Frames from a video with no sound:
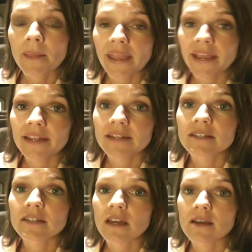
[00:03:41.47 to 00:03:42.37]

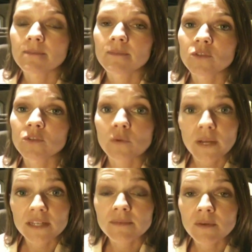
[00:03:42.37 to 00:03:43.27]
And so we
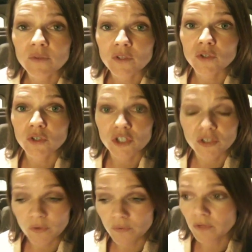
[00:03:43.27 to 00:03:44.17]
went to meet with the
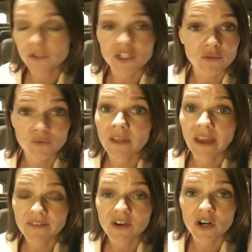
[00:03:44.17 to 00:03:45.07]
surgeon when we were just really
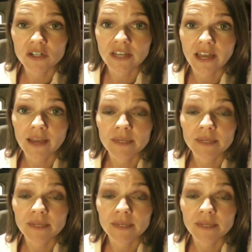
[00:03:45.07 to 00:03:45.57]
having a hard time,